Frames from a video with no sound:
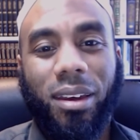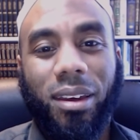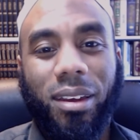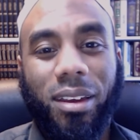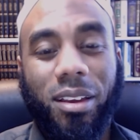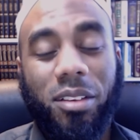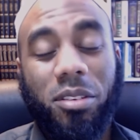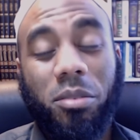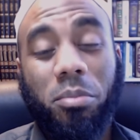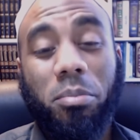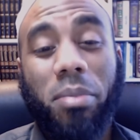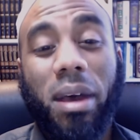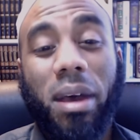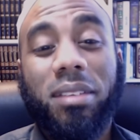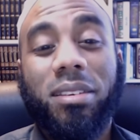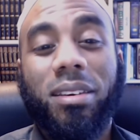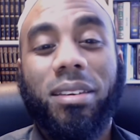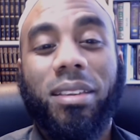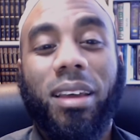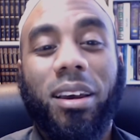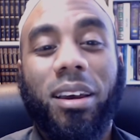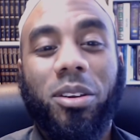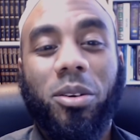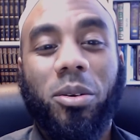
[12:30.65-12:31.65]
it's
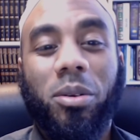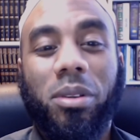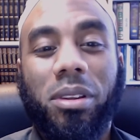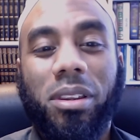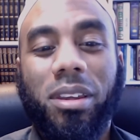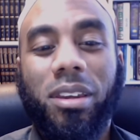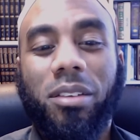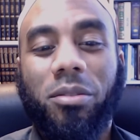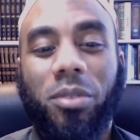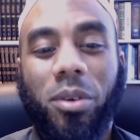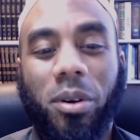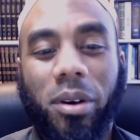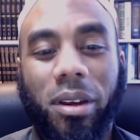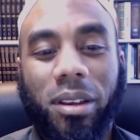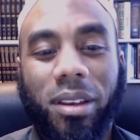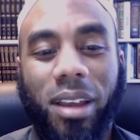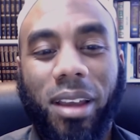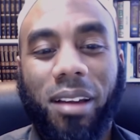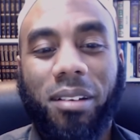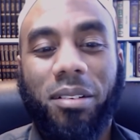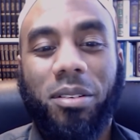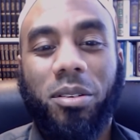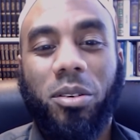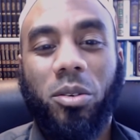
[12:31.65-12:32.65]
better that you leave your
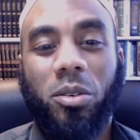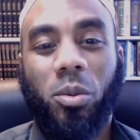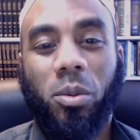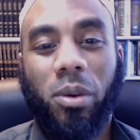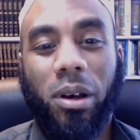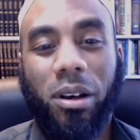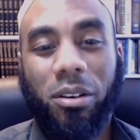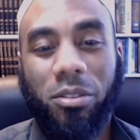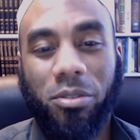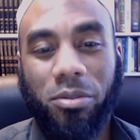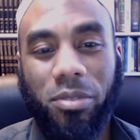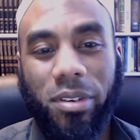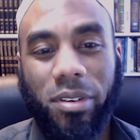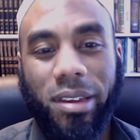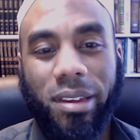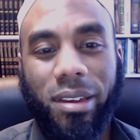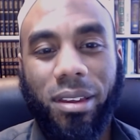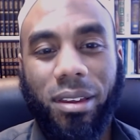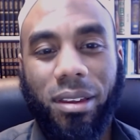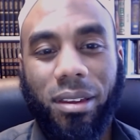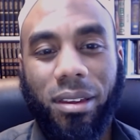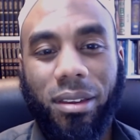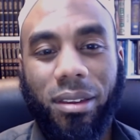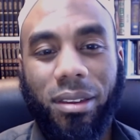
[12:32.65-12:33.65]
inheritors
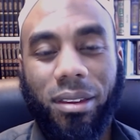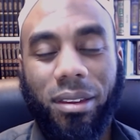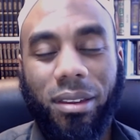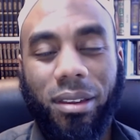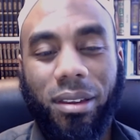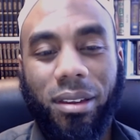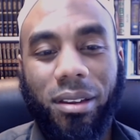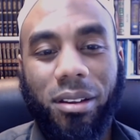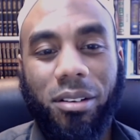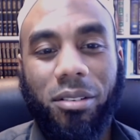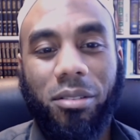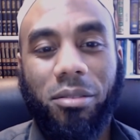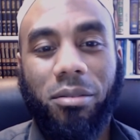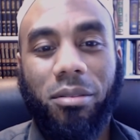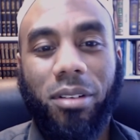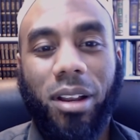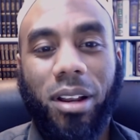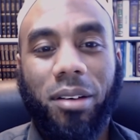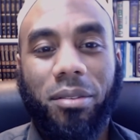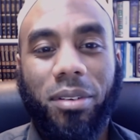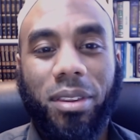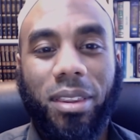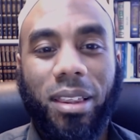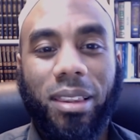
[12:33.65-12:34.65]
wealthy
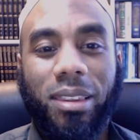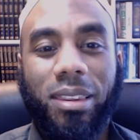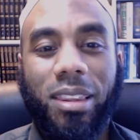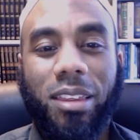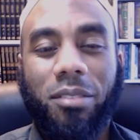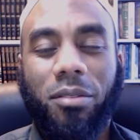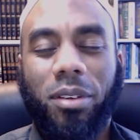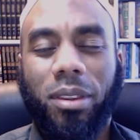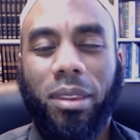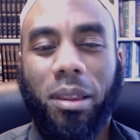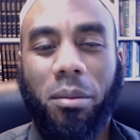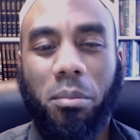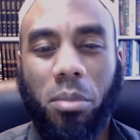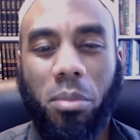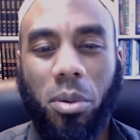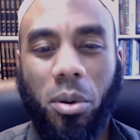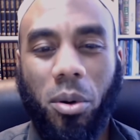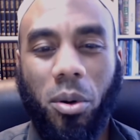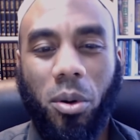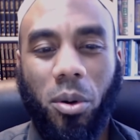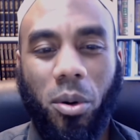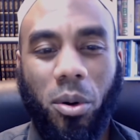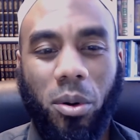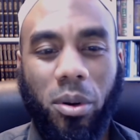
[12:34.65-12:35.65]
rather than leaving them
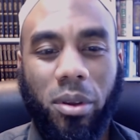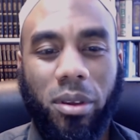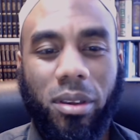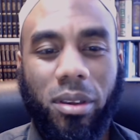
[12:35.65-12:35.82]
poor